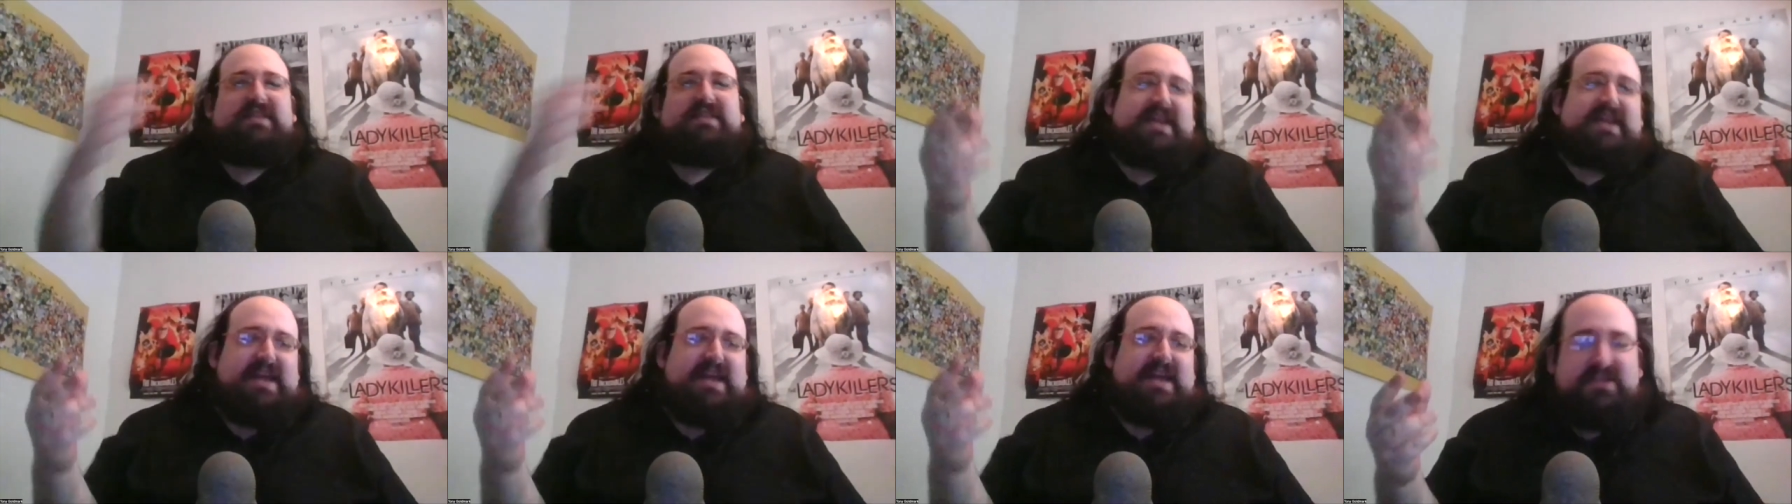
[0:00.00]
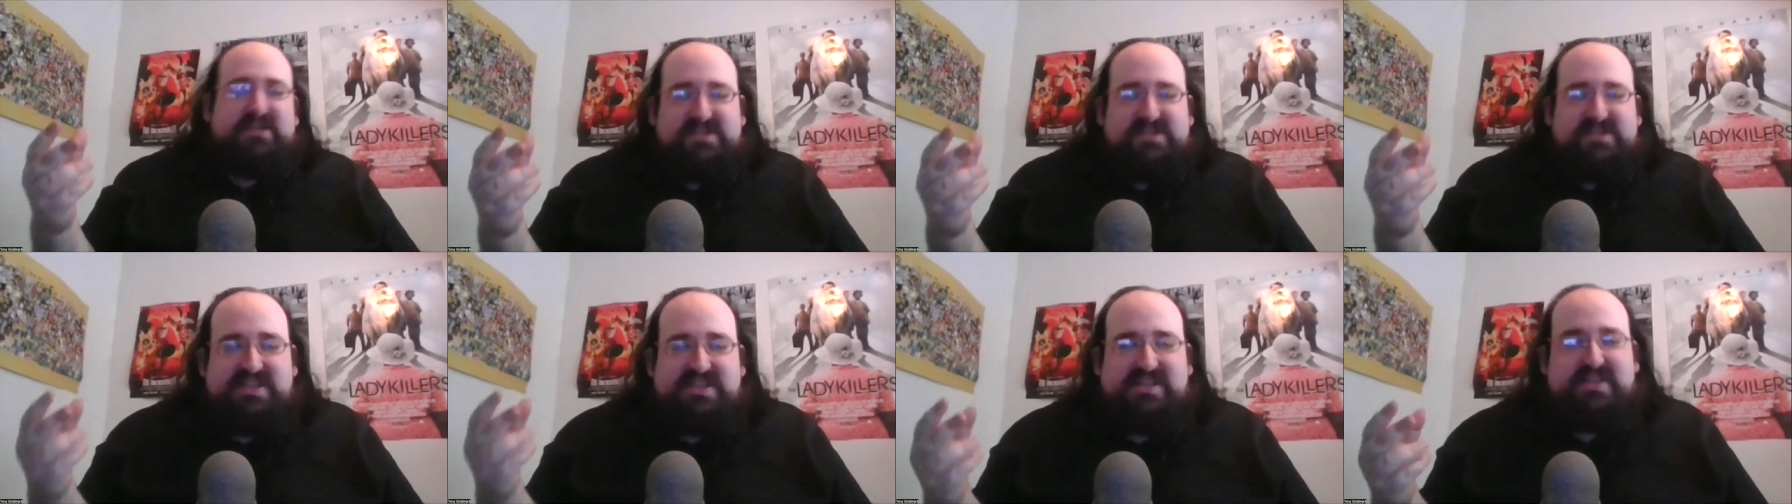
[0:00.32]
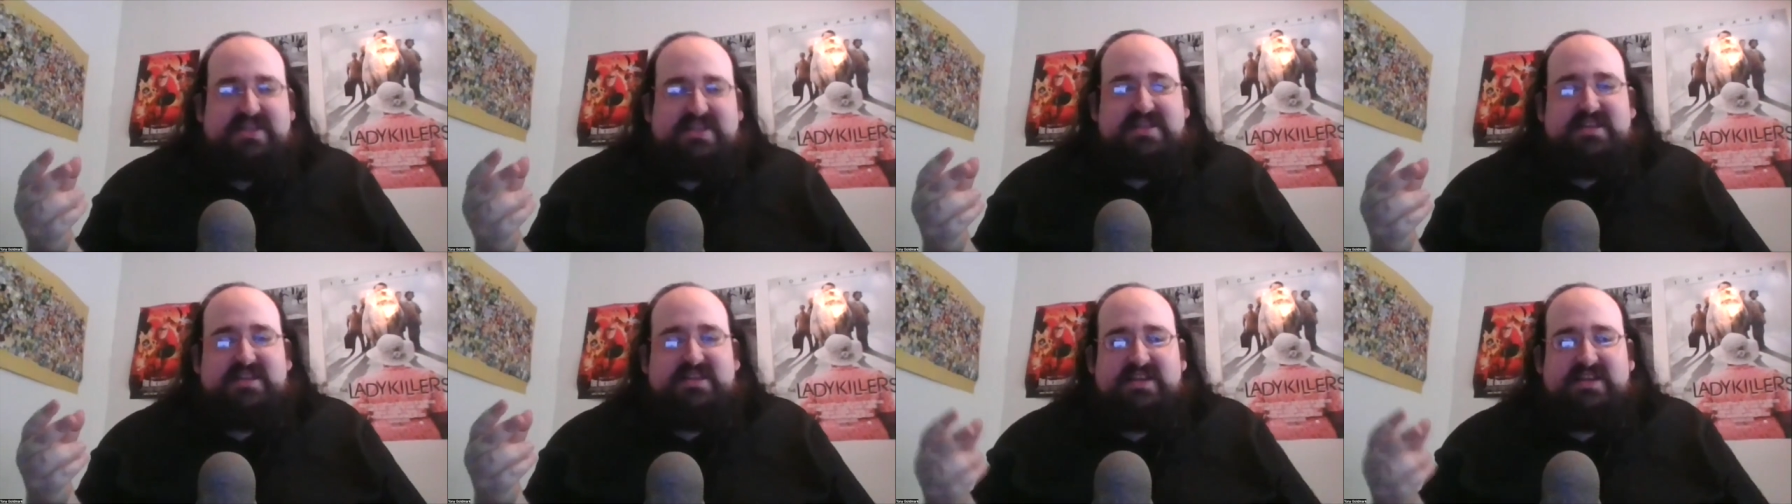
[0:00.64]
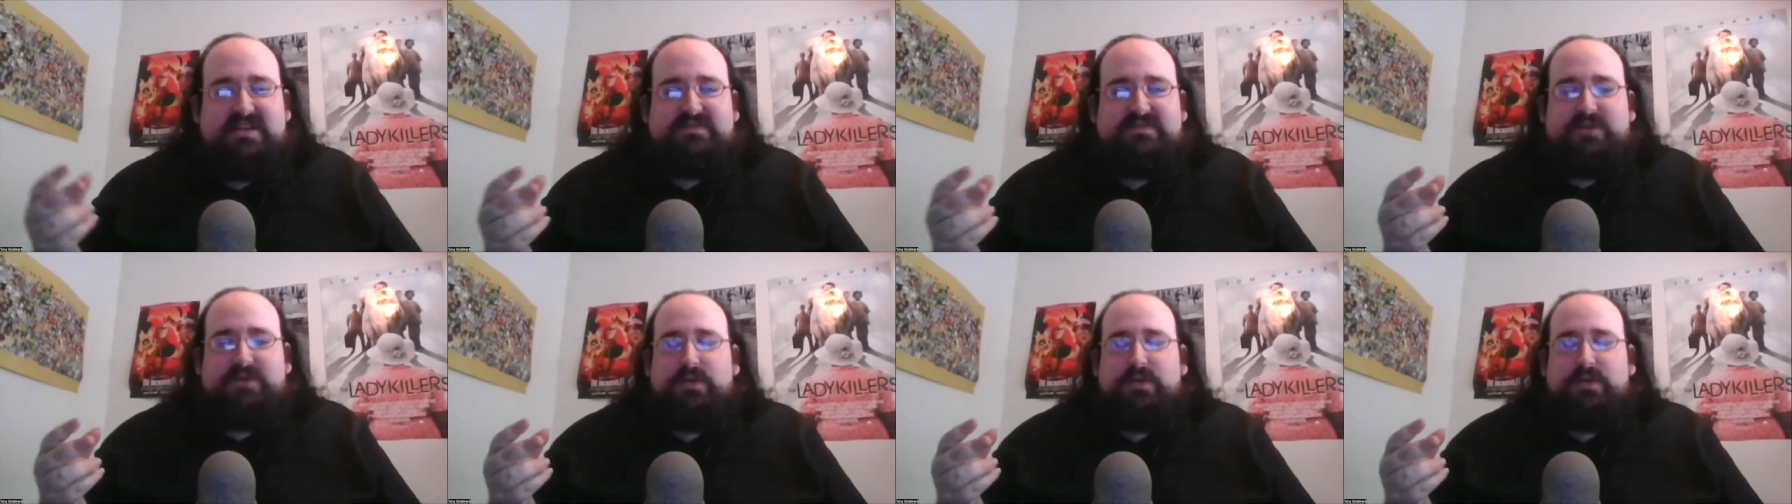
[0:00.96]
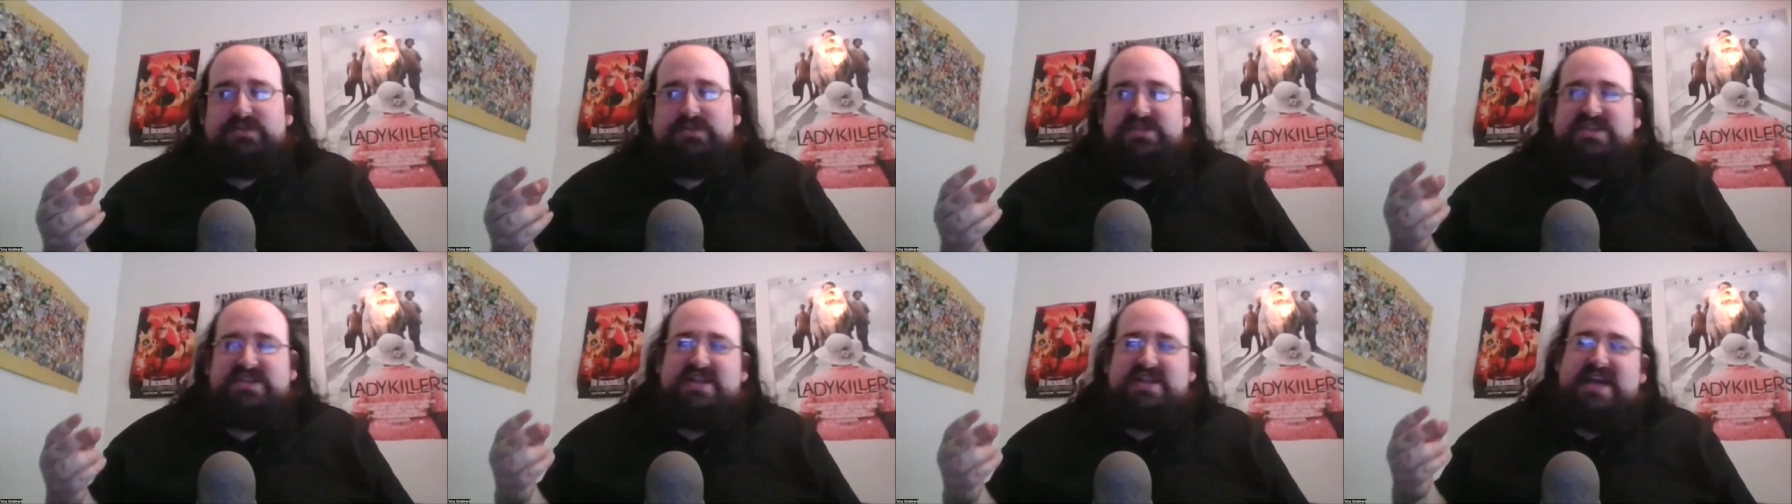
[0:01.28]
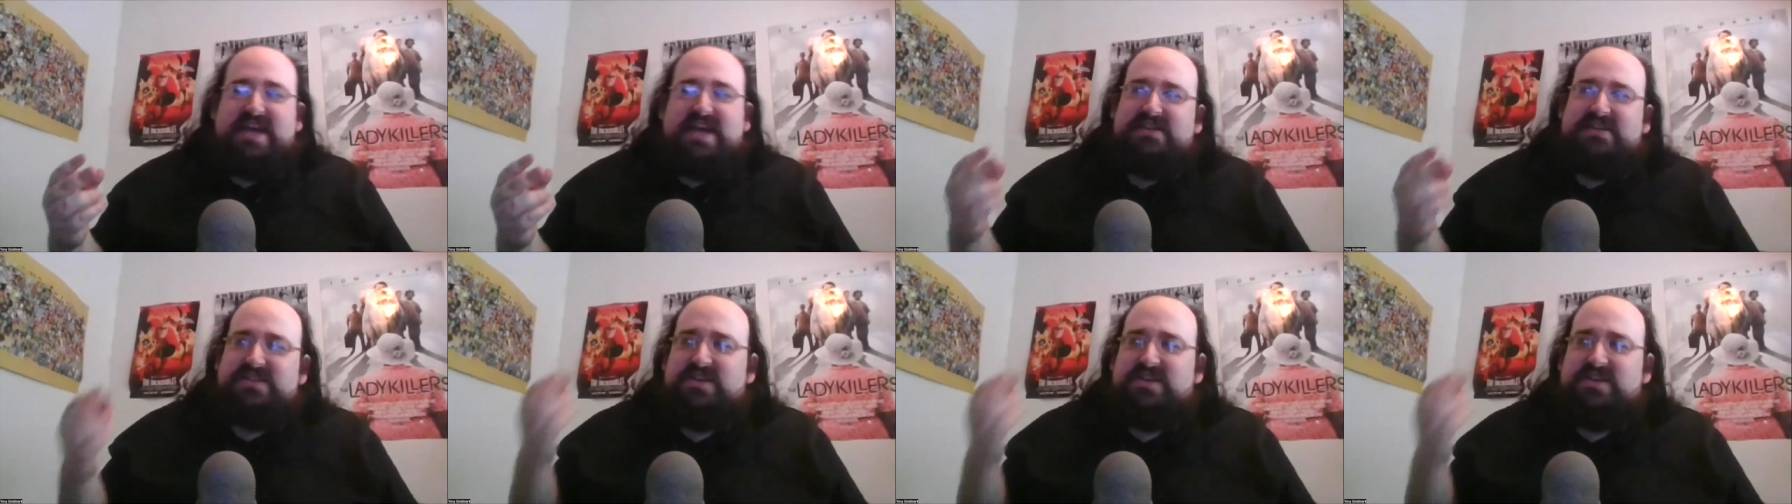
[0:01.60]
linnell singing the lead vocals of
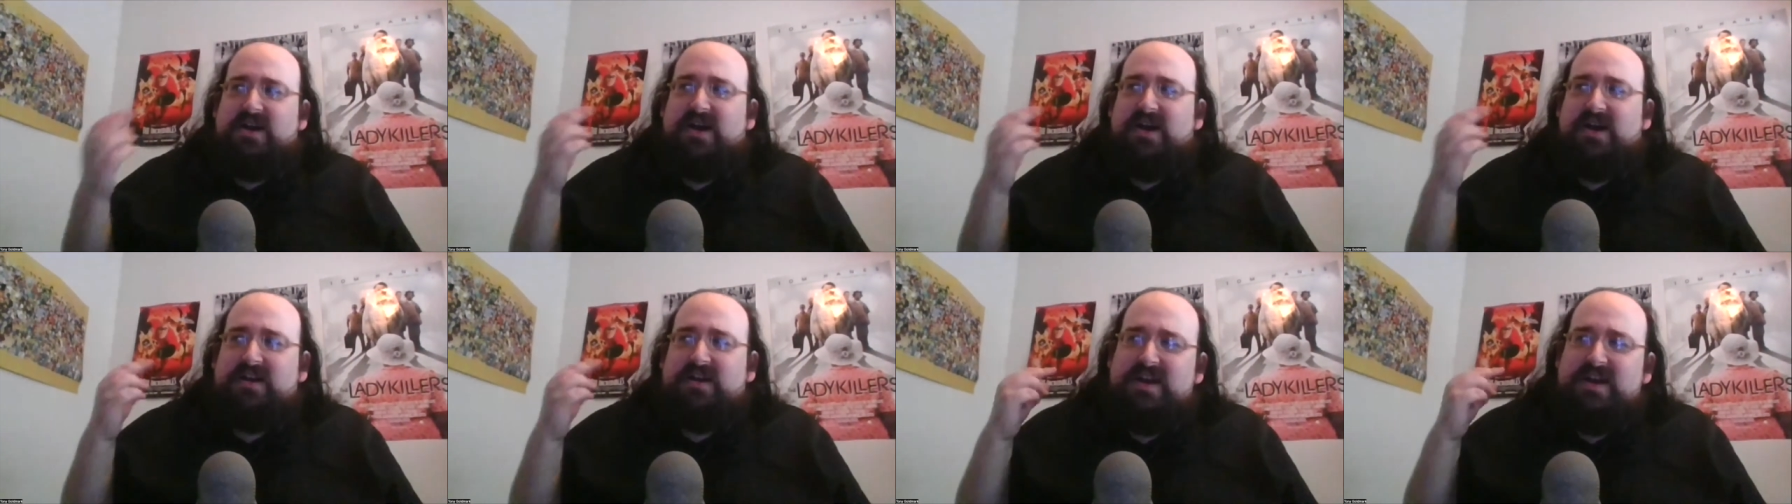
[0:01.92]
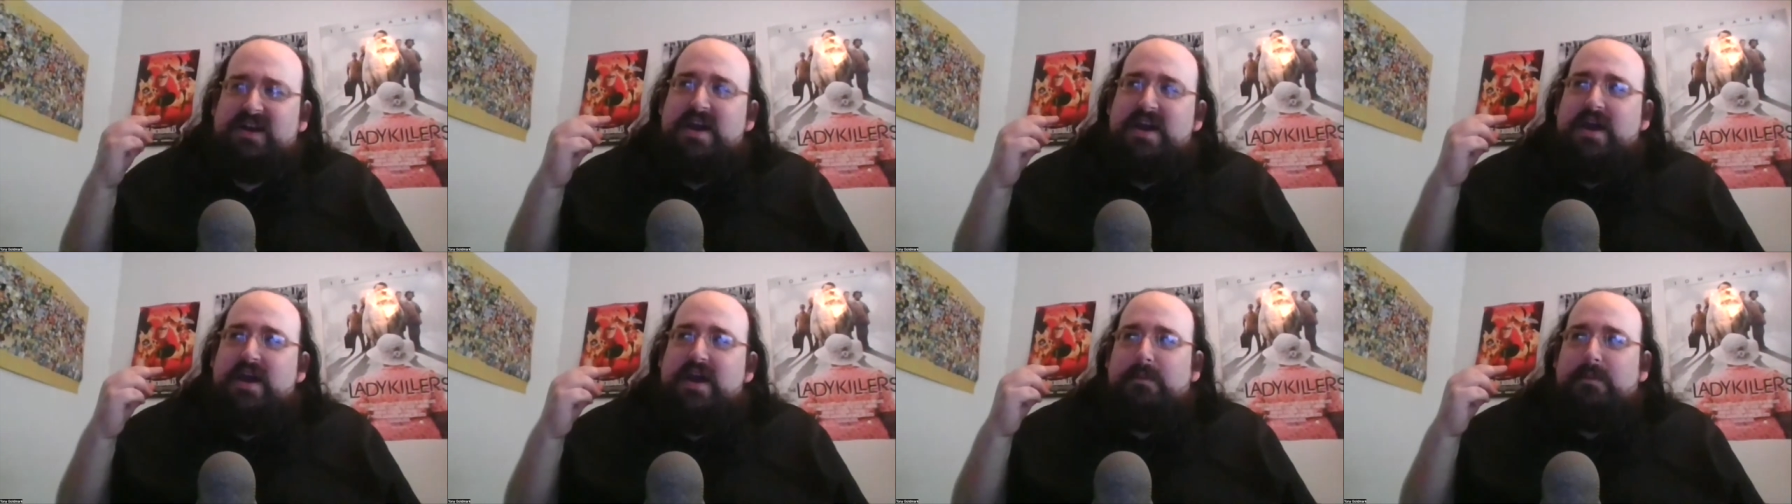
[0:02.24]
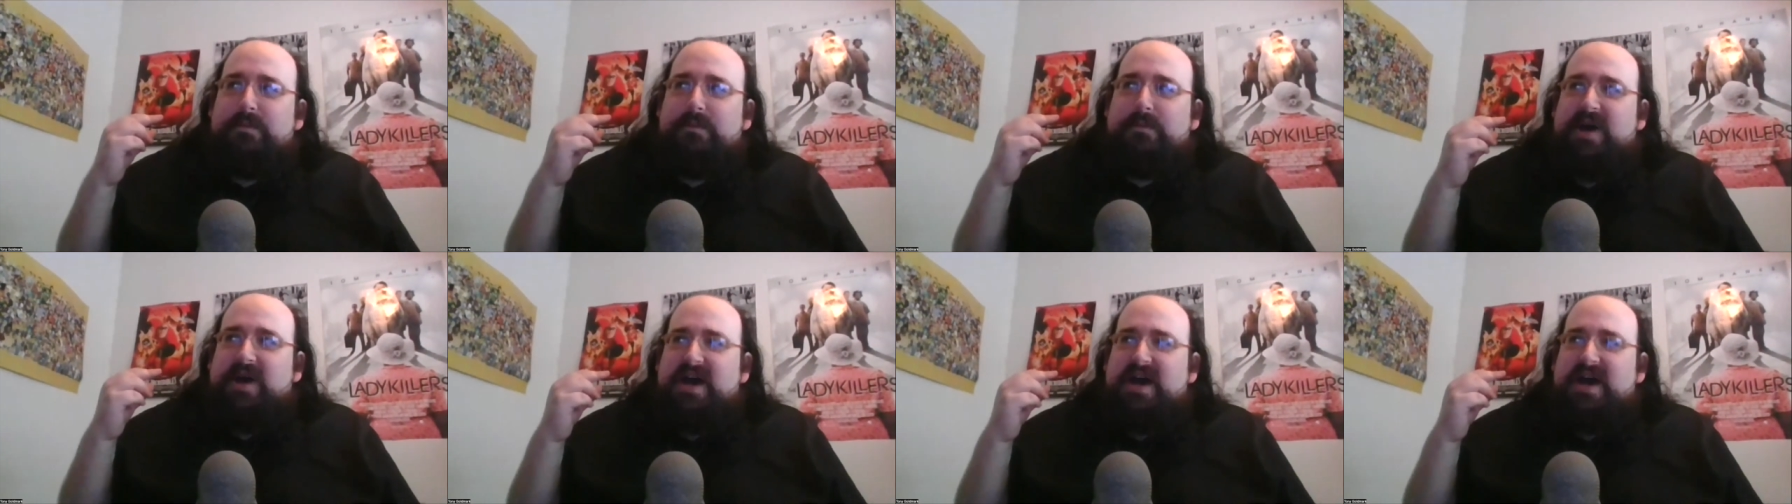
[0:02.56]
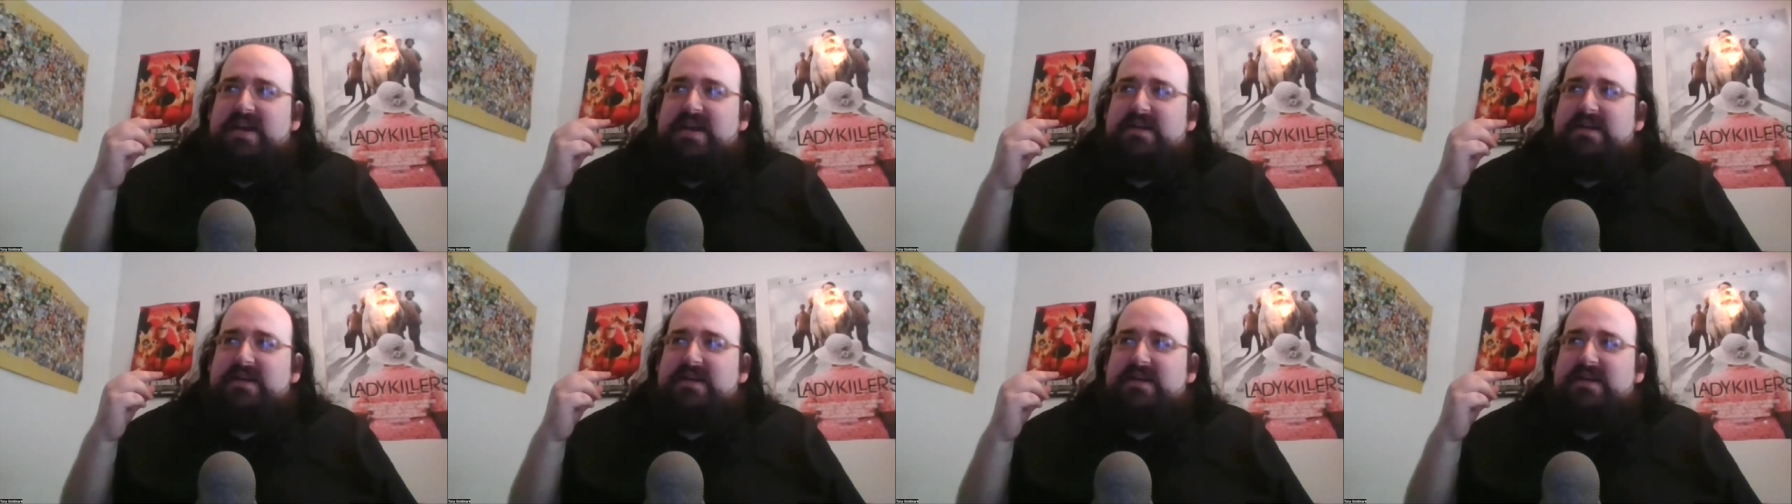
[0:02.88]
that song but